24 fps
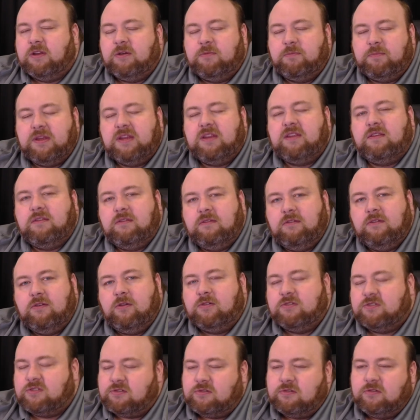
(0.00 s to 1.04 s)
but
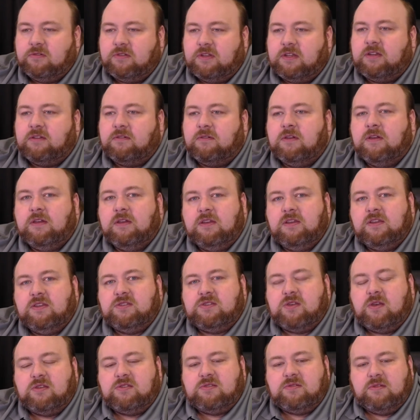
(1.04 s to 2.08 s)
yours truly is
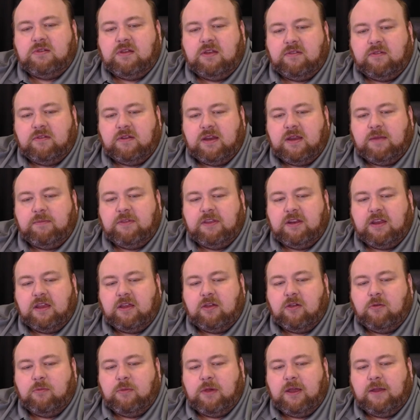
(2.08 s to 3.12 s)
also another name that I
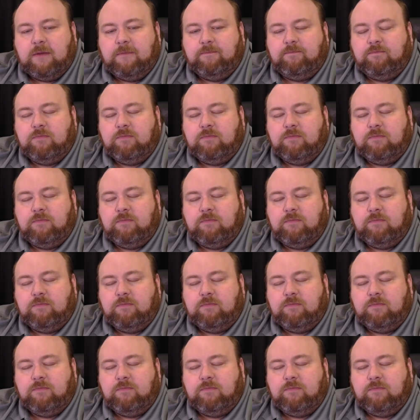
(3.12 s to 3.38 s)
go by.